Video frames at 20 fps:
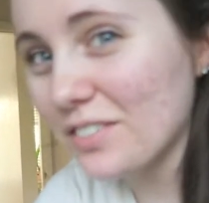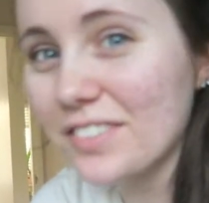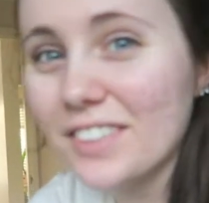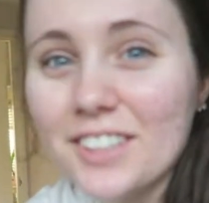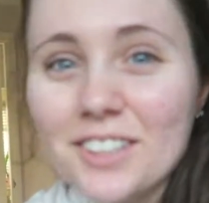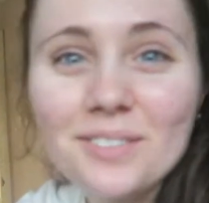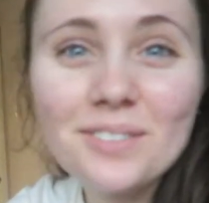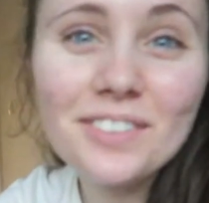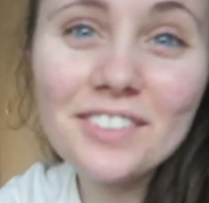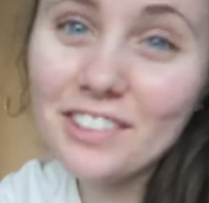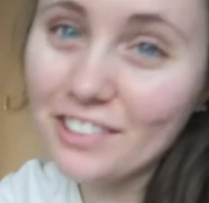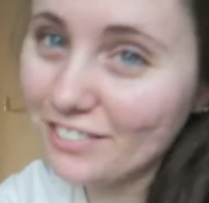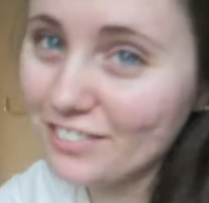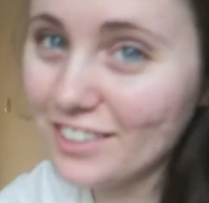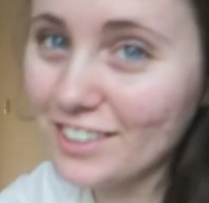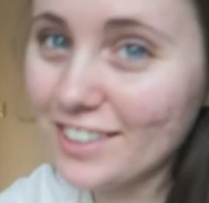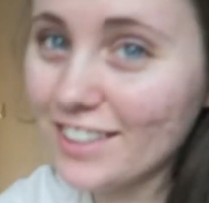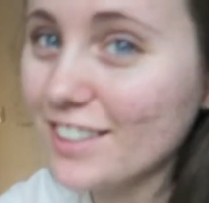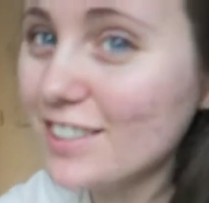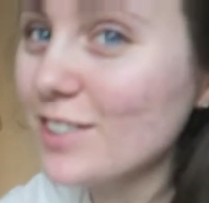Hopefully it'll be fun
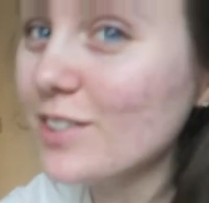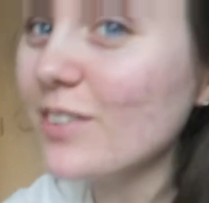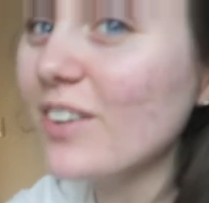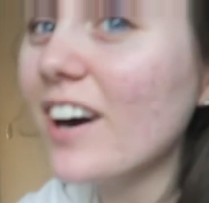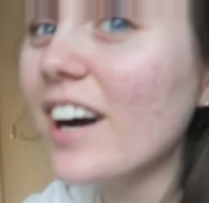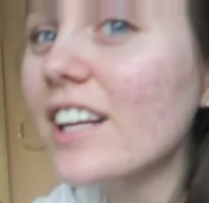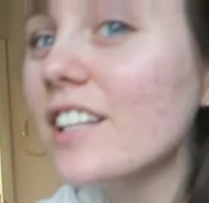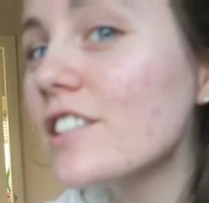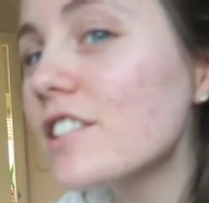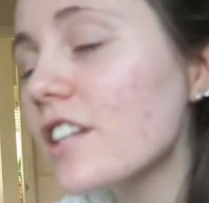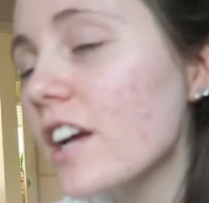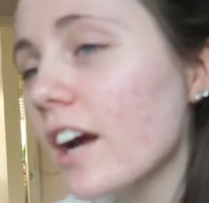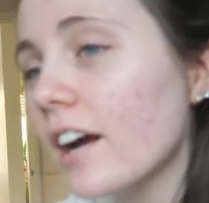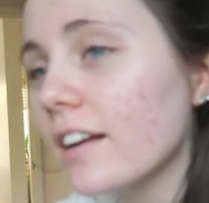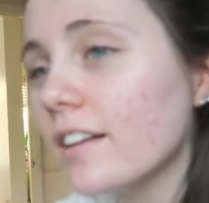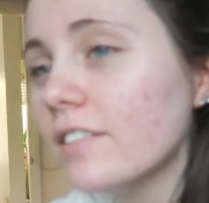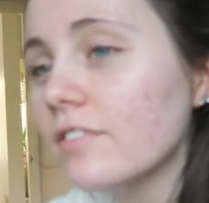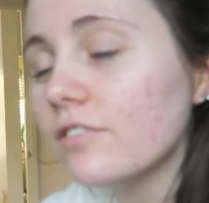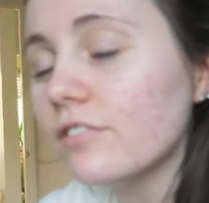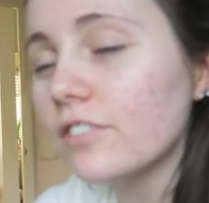for you guys to watch.
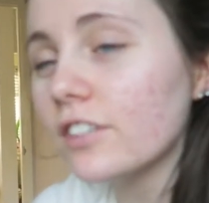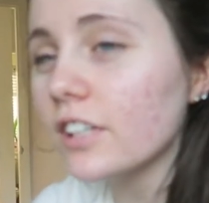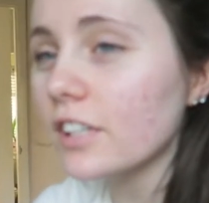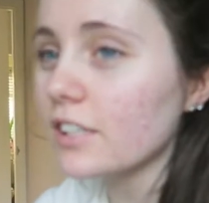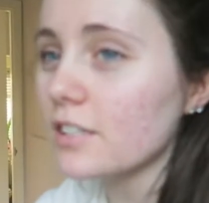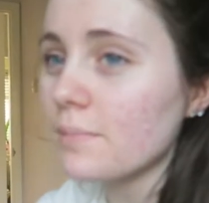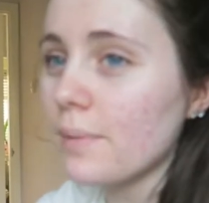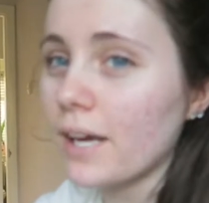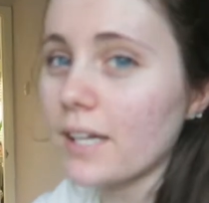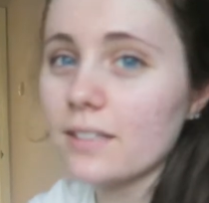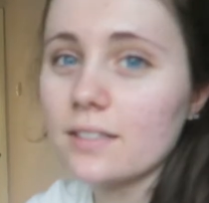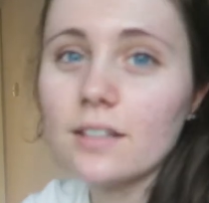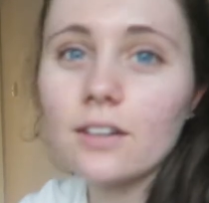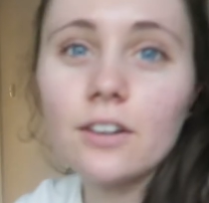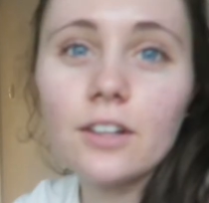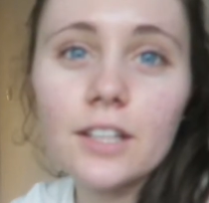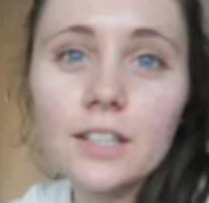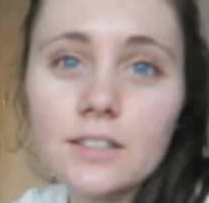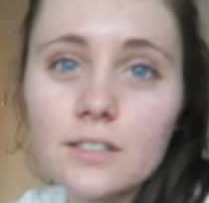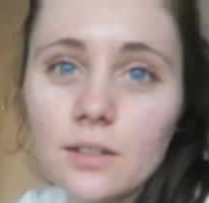I didn't fill those back because I
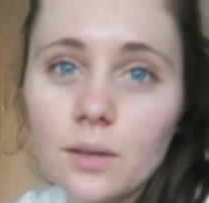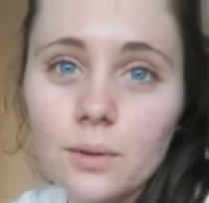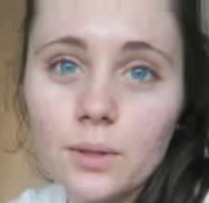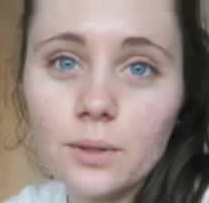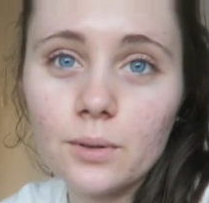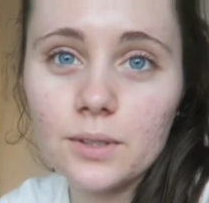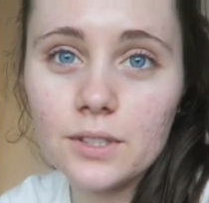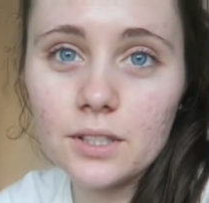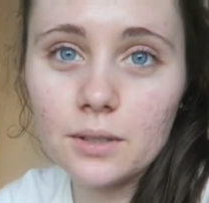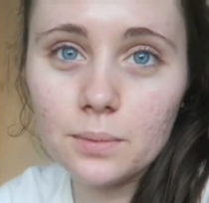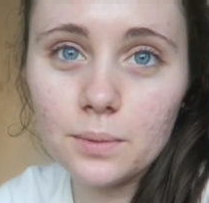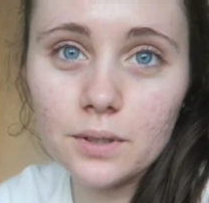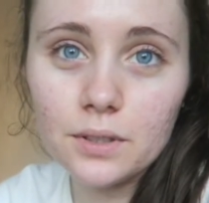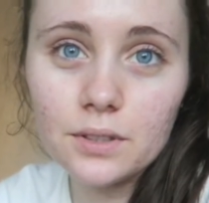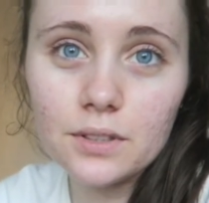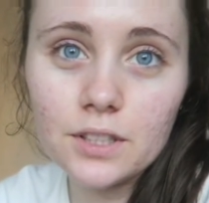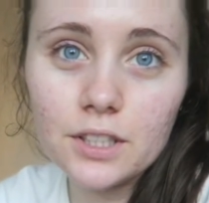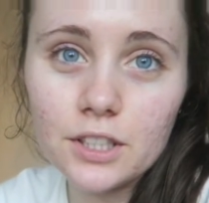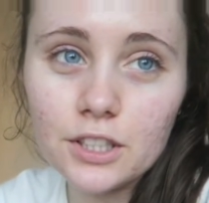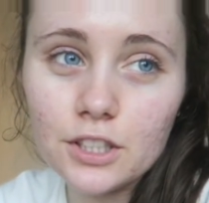know like Zoe always
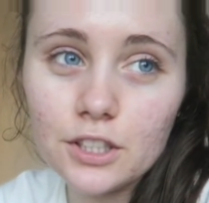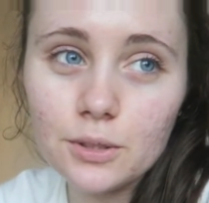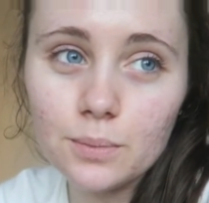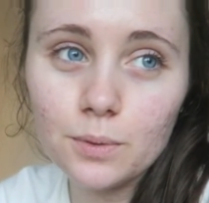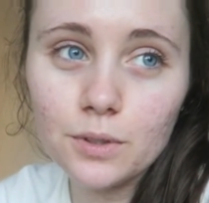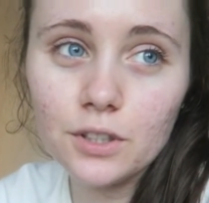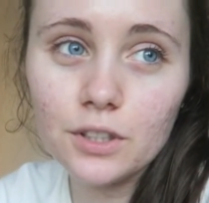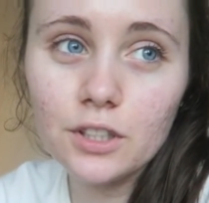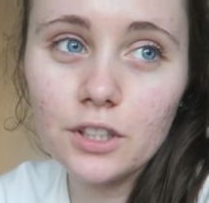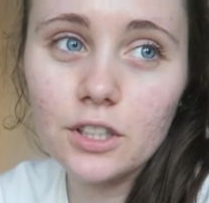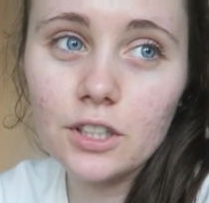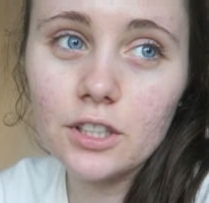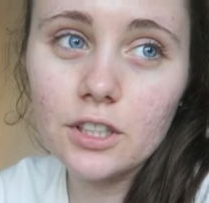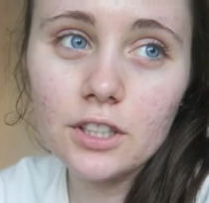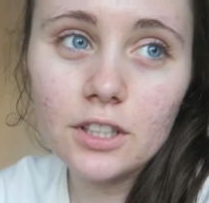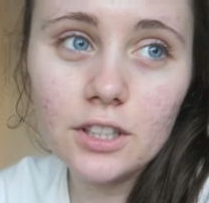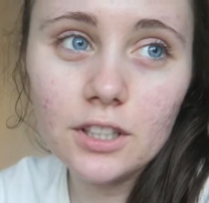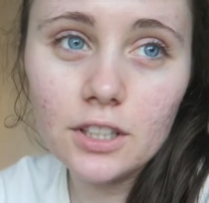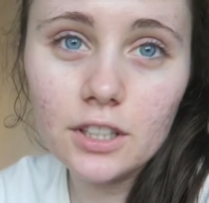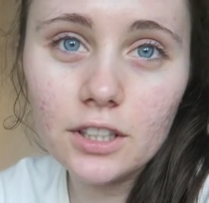uploads like super
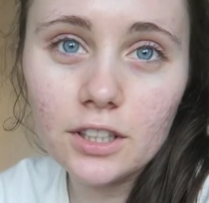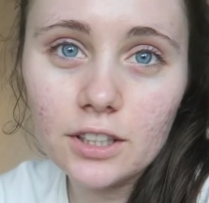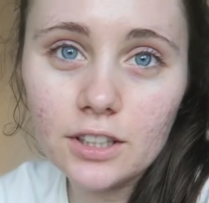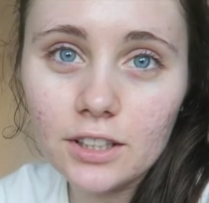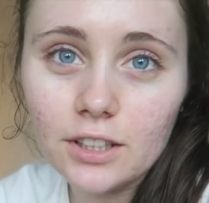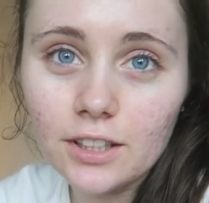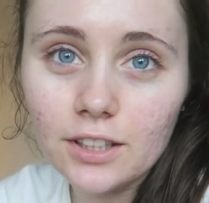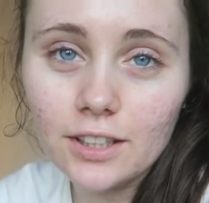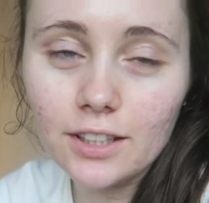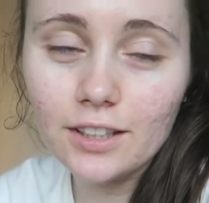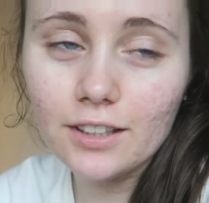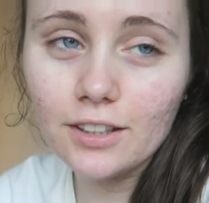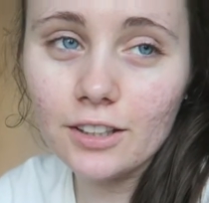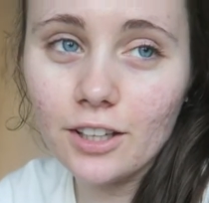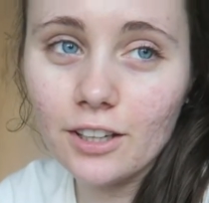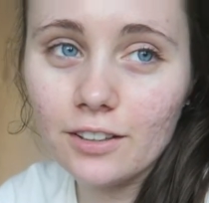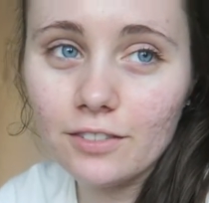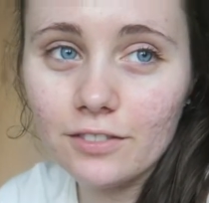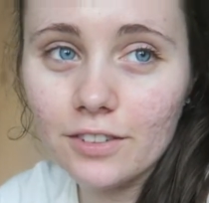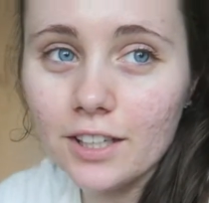like
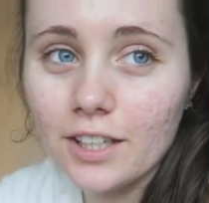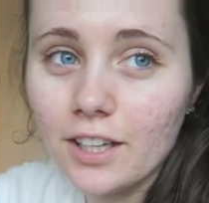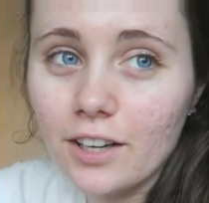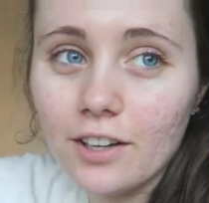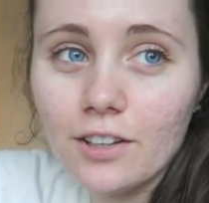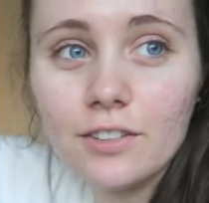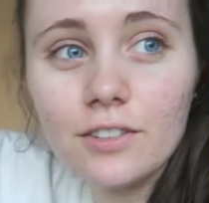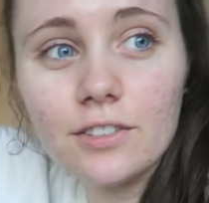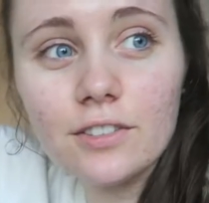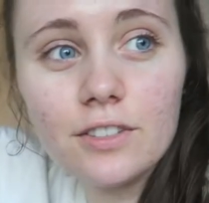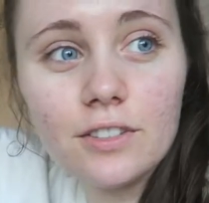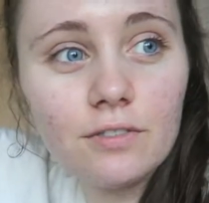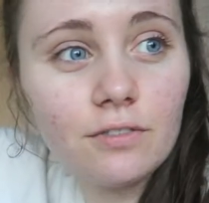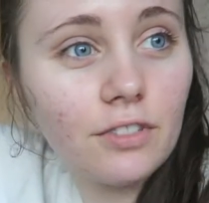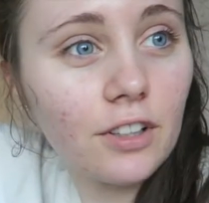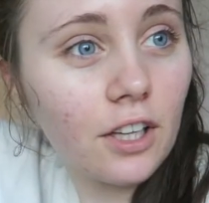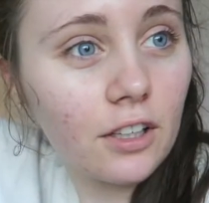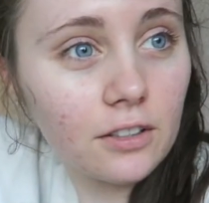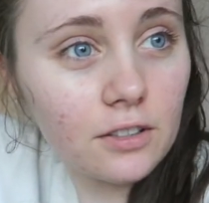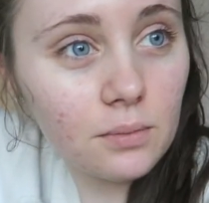long videos and
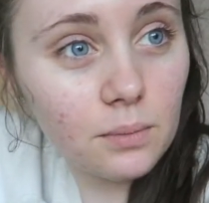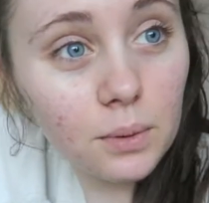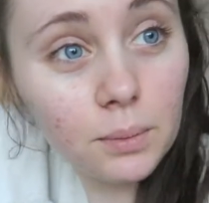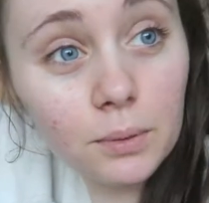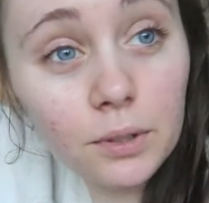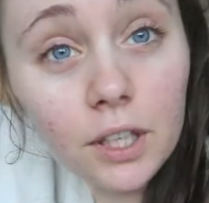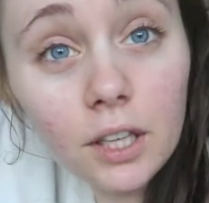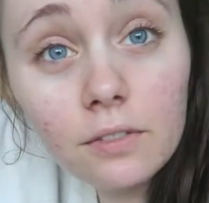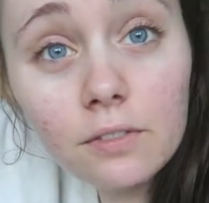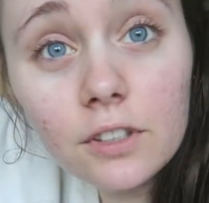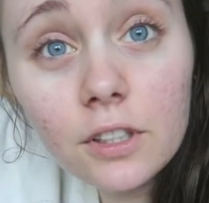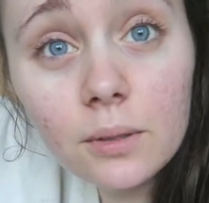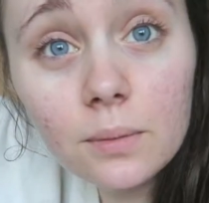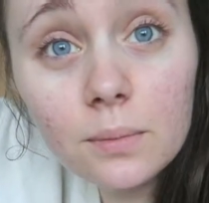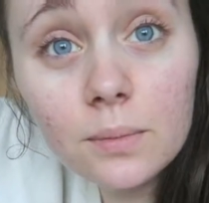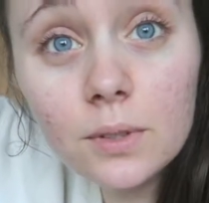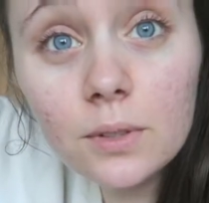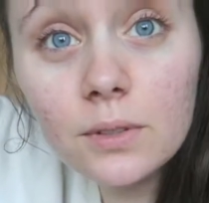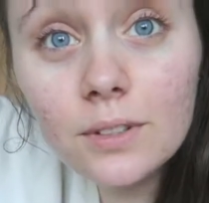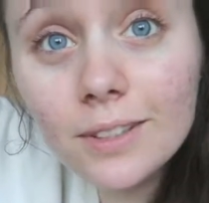vlogs and people love
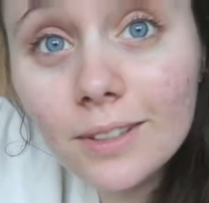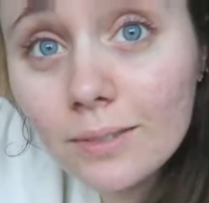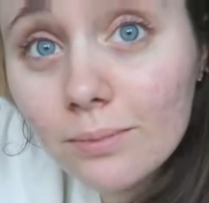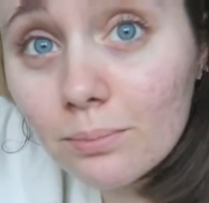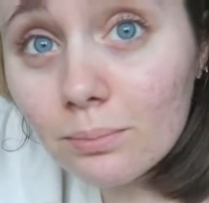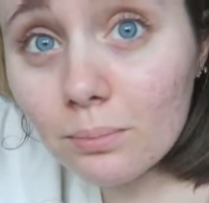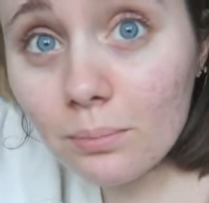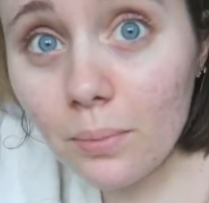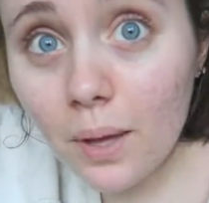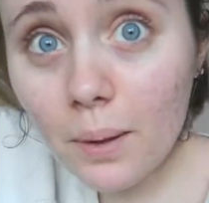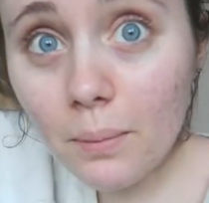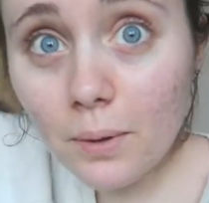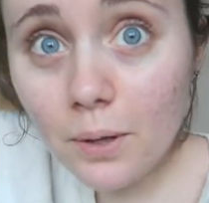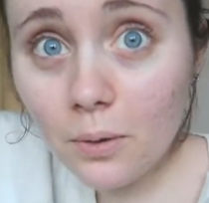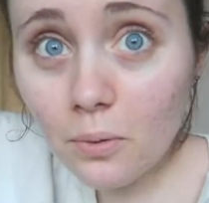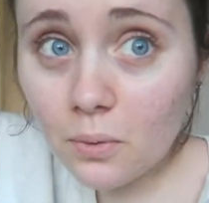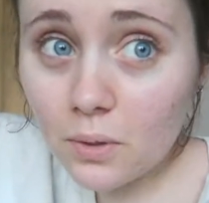them so it's like mm, maybe